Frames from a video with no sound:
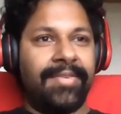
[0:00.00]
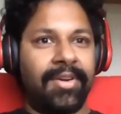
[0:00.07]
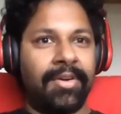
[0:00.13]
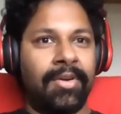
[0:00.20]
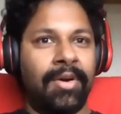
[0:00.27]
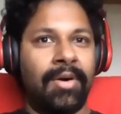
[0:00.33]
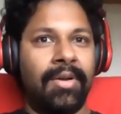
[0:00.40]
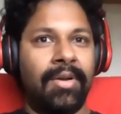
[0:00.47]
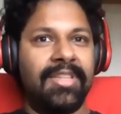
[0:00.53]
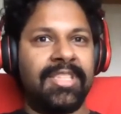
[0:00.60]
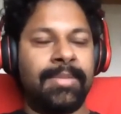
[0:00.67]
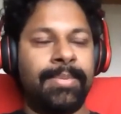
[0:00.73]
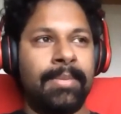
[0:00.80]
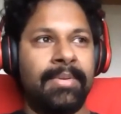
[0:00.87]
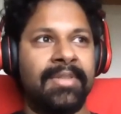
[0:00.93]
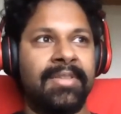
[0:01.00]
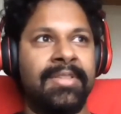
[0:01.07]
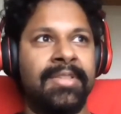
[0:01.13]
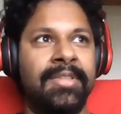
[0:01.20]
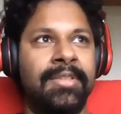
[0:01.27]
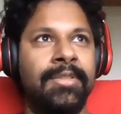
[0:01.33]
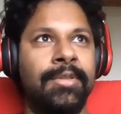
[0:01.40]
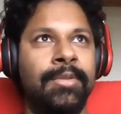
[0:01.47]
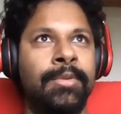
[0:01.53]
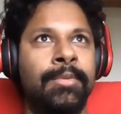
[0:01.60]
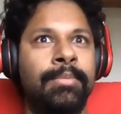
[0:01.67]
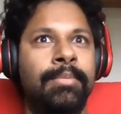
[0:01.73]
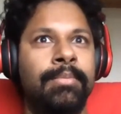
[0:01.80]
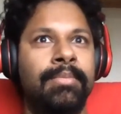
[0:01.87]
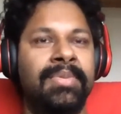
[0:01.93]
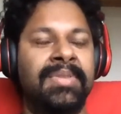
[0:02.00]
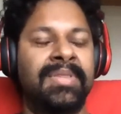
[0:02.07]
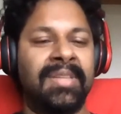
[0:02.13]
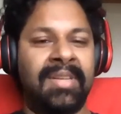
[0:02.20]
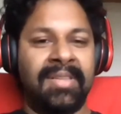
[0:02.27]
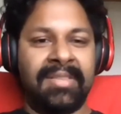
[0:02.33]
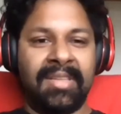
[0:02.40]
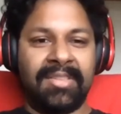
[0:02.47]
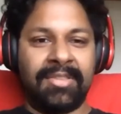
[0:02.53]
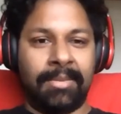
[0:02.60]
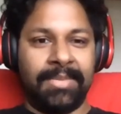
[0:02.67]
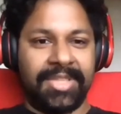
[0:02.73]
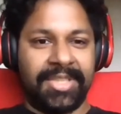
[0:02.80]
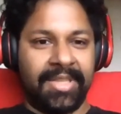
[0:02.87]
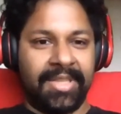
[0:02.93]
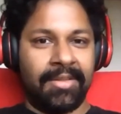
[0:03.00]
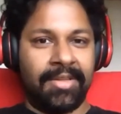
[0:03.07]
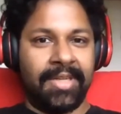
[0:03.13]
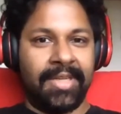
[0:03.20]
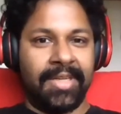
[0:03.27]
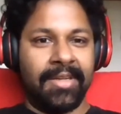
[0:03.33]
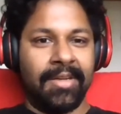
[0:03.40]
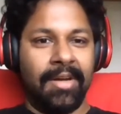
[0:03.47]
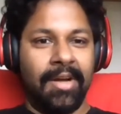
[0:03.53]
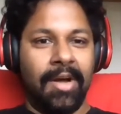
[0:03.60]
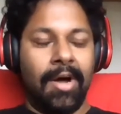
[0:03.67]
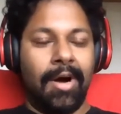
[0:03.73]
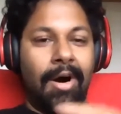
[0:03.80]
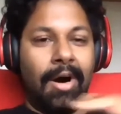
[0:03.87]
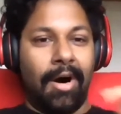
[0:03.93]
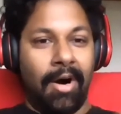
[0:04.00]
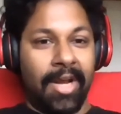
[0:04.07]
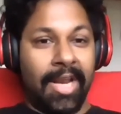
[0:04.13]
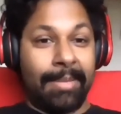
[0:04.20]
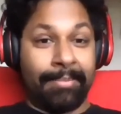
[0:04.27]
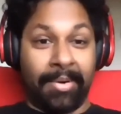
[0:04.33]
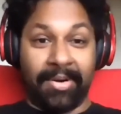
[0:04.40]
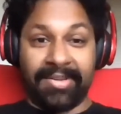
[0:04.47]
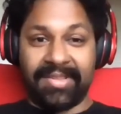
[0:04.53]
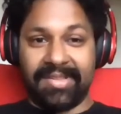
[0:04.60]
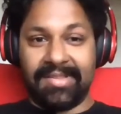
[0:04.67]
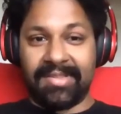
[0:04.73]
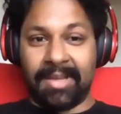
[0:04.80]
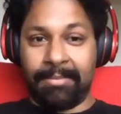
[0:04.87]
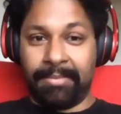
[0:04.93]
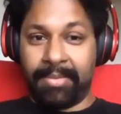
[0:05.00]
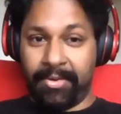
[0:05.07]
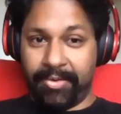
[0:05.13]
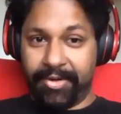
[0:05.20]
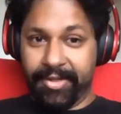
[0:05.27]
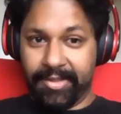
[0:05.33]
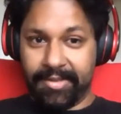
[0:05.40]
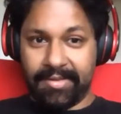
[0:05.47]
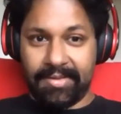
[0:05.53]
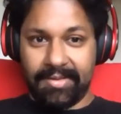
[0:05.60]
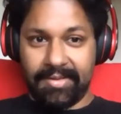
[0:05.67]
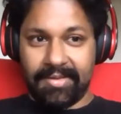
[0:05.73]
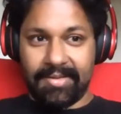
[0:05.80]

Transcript: if your goal is to be able to do statistics or machine learning on a person's computer,